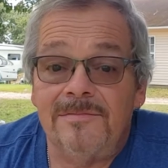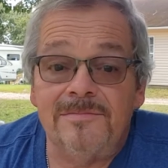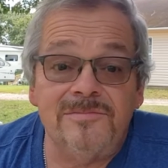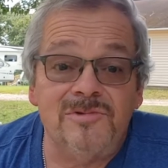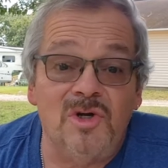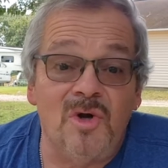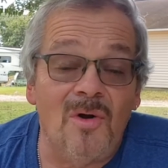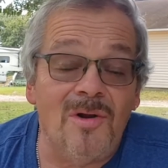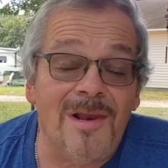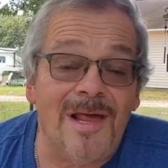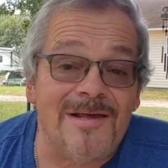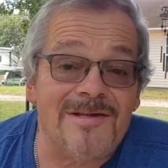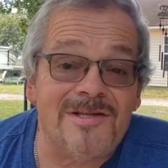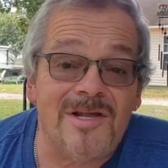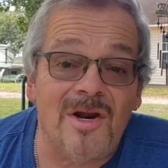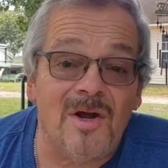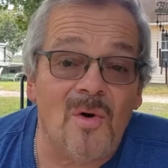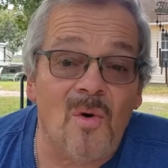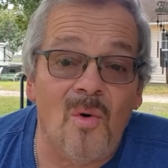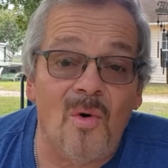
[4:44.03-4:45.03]
you're less
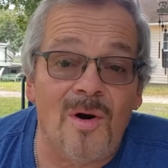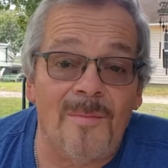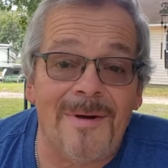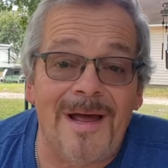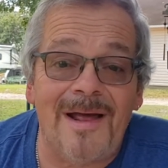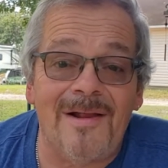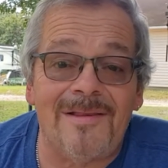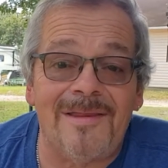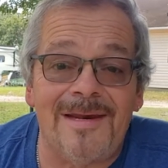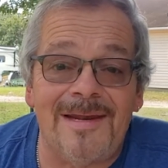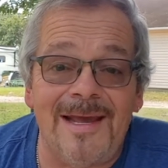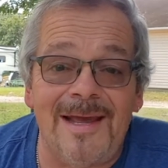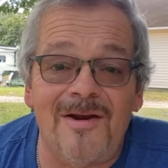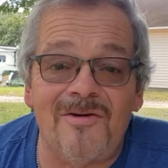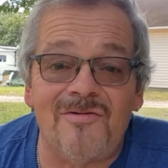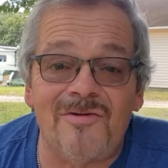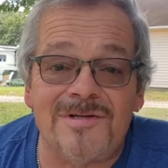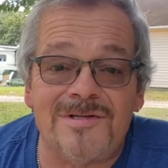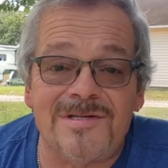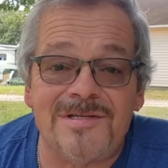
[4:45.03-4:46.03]
than a quarter mile to the
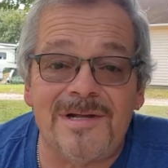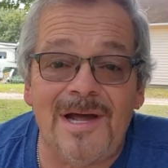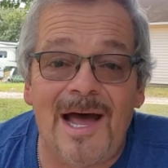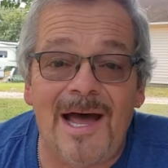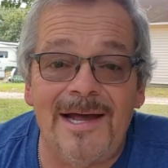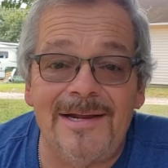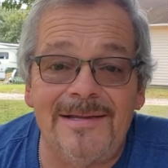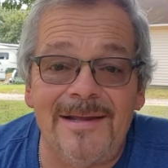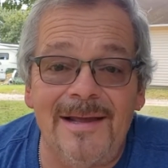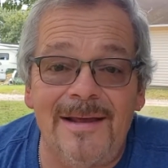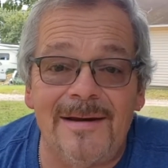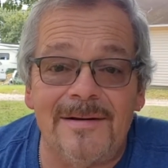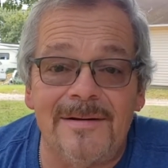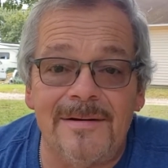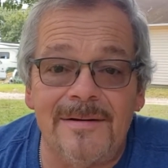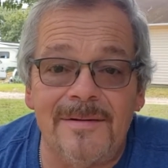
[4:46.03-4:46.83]
entrance to I-10.